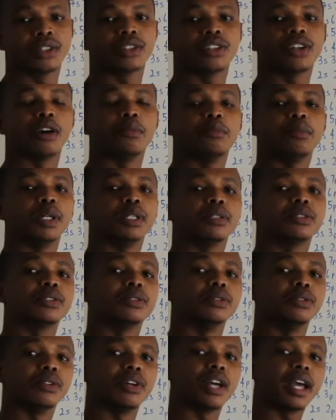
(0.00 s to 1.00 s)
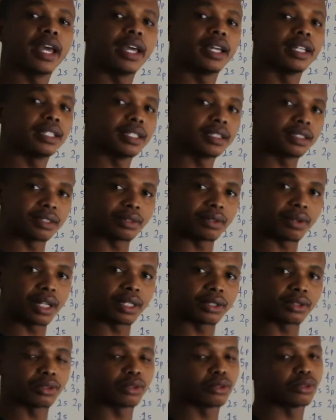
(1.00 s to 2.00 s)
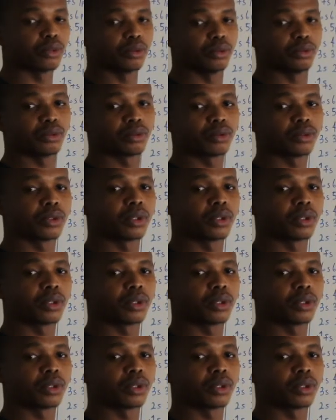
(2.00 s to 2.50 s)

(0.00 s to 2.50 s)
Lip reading: compared to n is equal to 2.